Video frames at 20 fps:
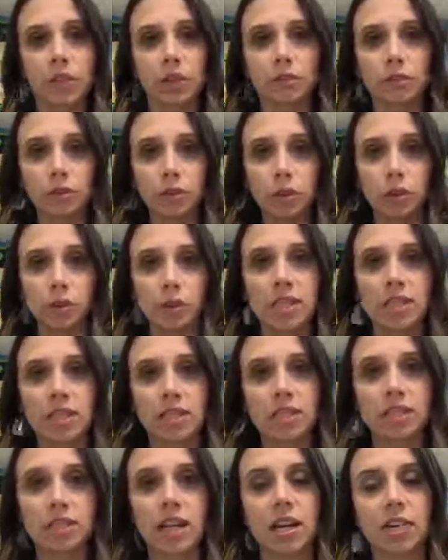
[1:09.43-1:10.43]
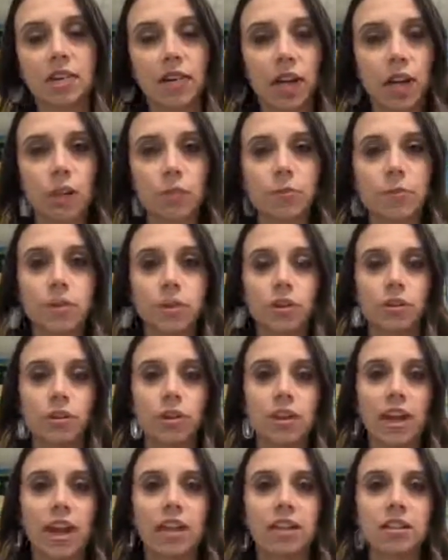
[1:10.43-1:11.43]
influences that have helped
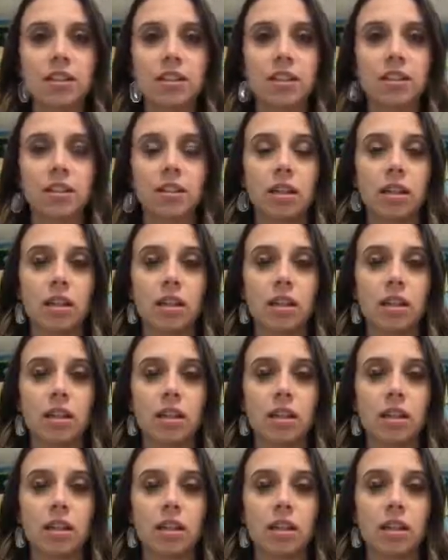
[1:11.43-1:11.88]
create